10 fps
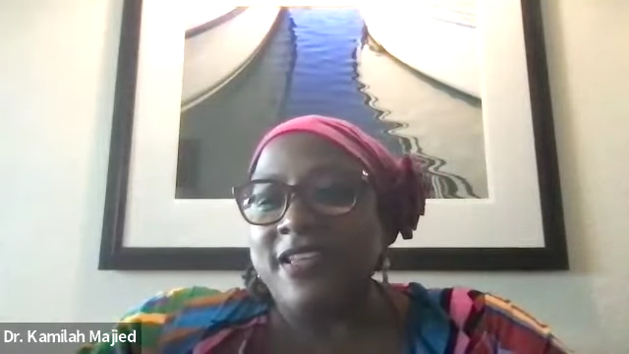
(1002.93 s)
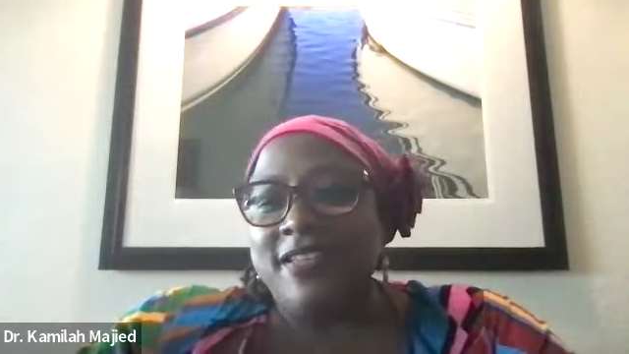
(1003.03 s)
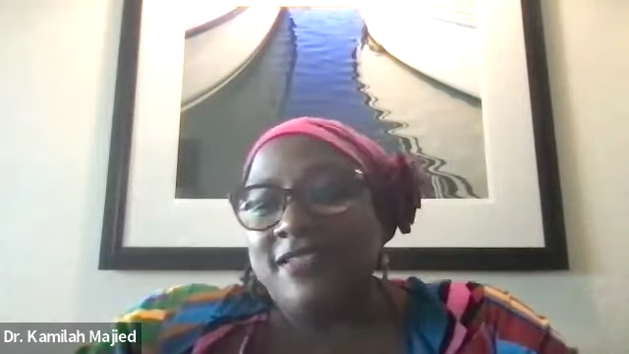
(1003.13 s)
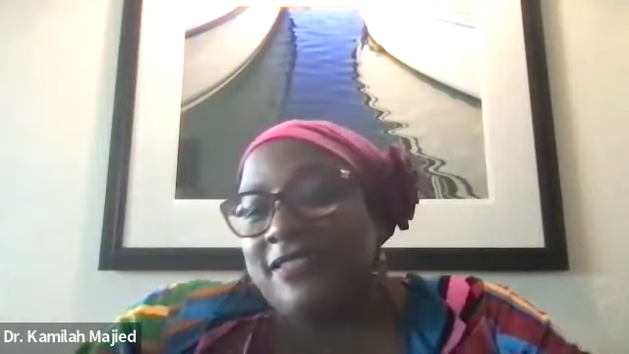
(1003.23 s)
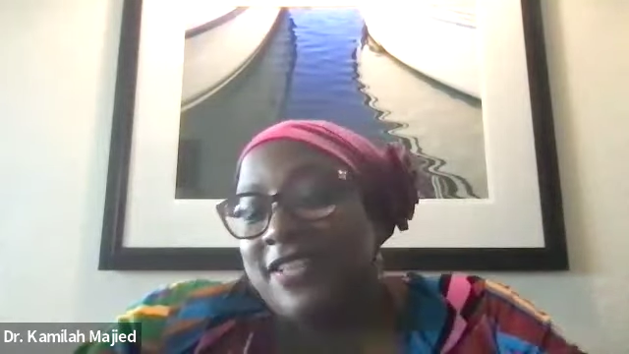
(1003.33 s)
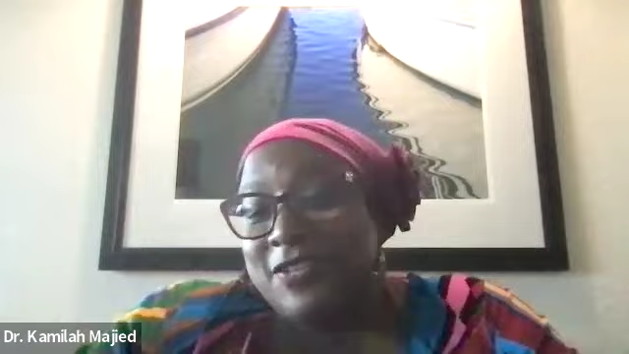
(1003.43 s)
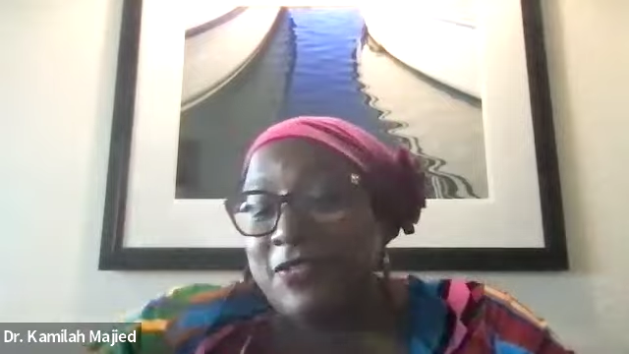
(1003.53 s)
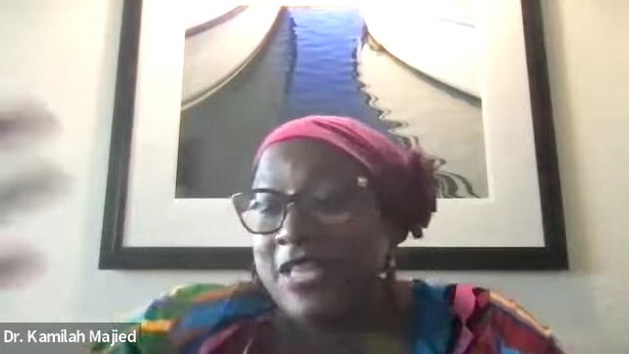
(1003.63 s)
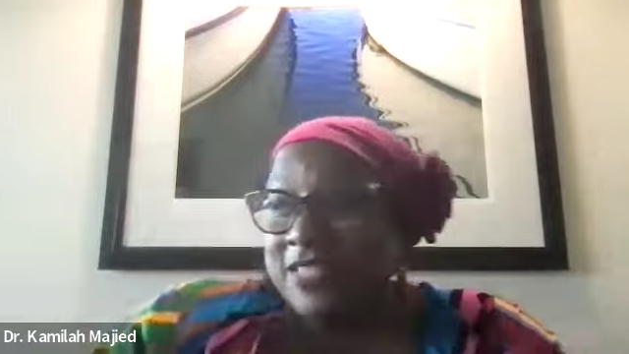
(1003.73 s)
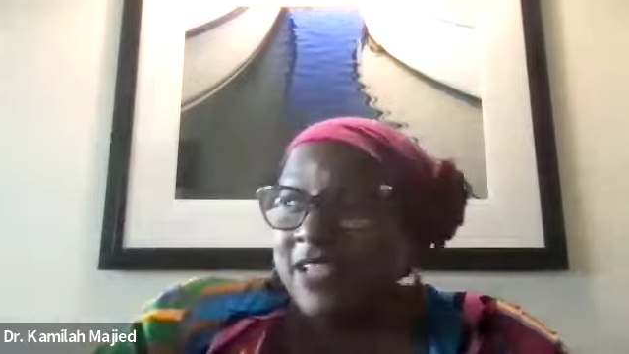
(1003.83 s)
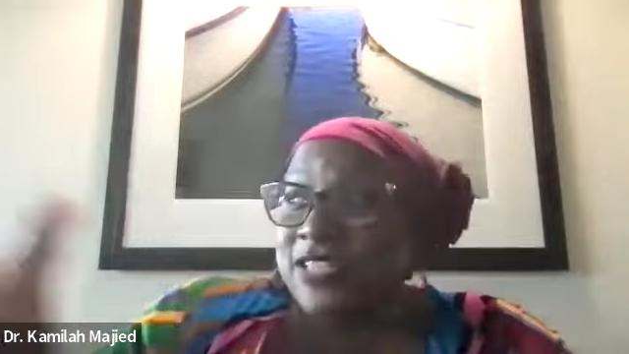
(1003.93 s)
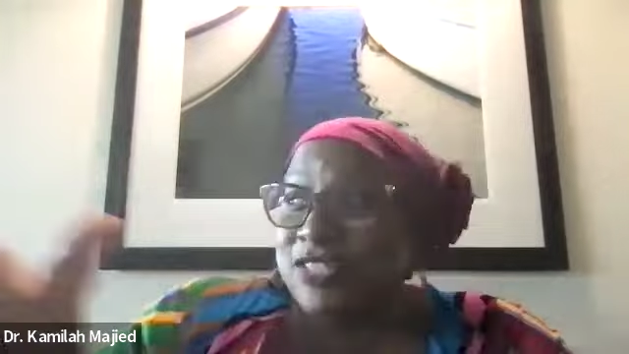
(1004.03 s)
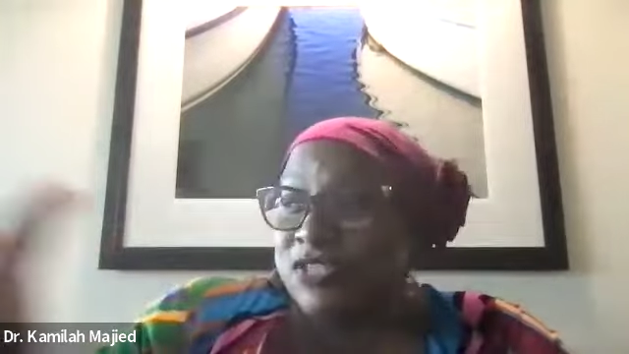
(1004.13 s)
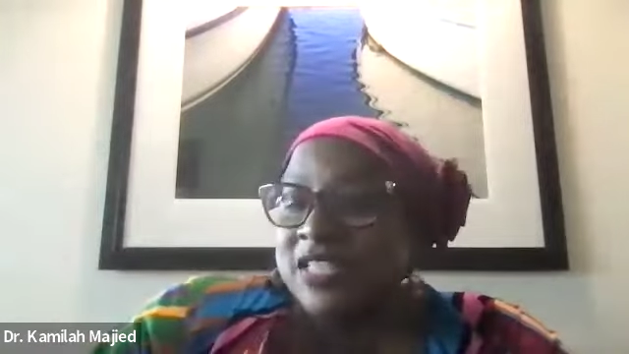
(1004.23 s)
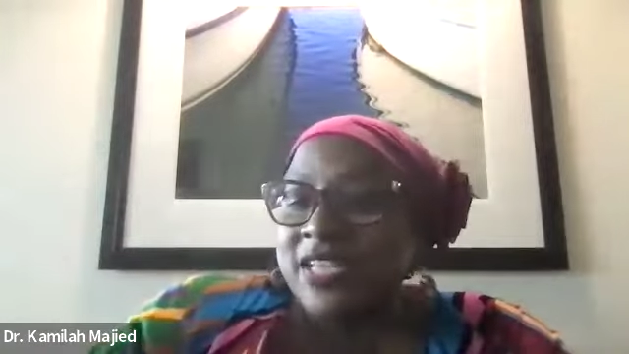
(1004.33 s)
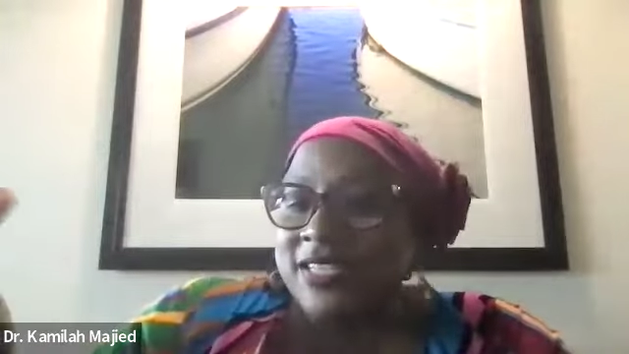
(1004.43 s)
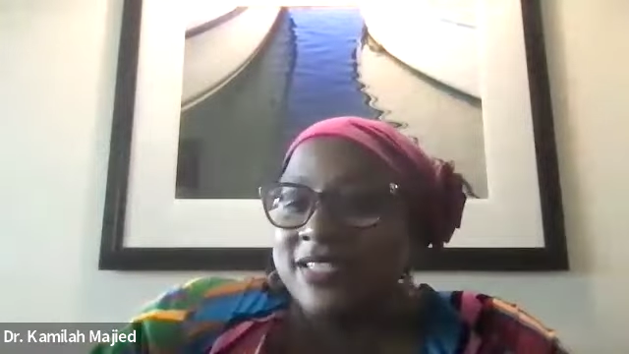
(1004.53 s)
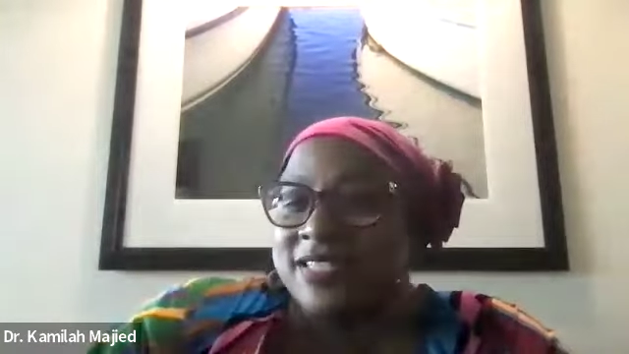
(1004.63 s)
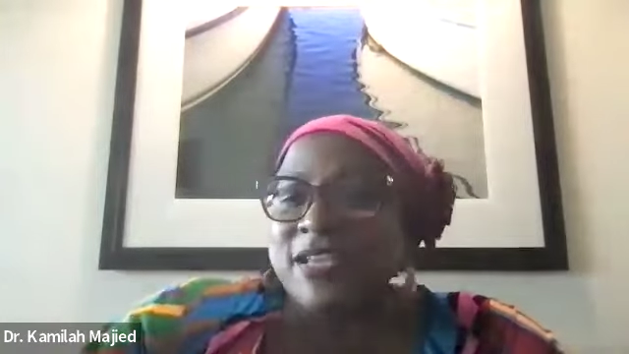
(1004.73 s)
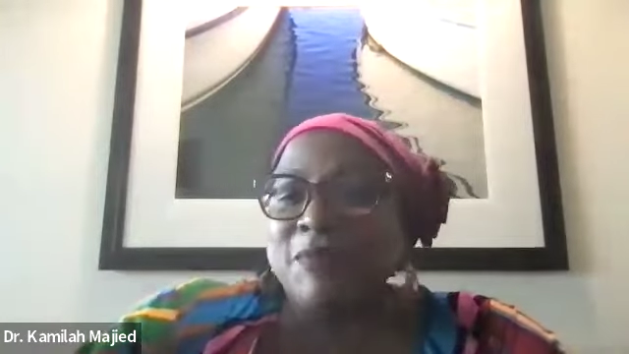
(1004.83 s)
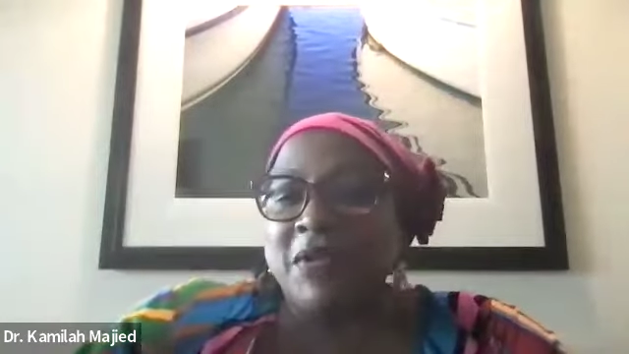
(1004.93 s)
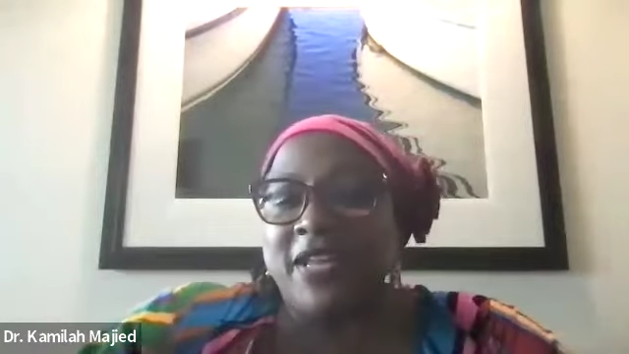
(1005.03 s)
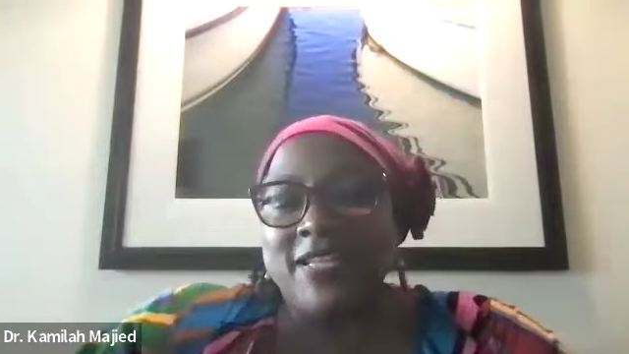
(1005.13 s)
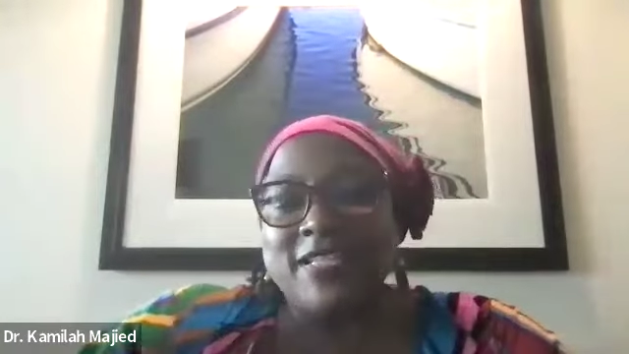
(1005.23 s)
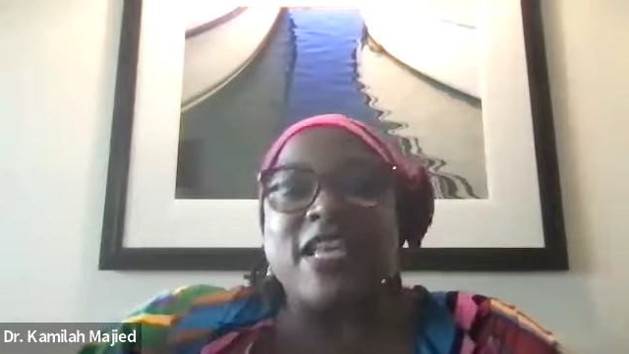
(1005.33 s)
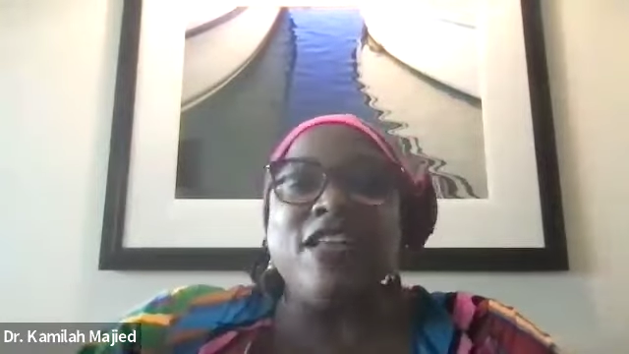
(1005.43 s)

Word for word: And, you know, it, it's related to that bias.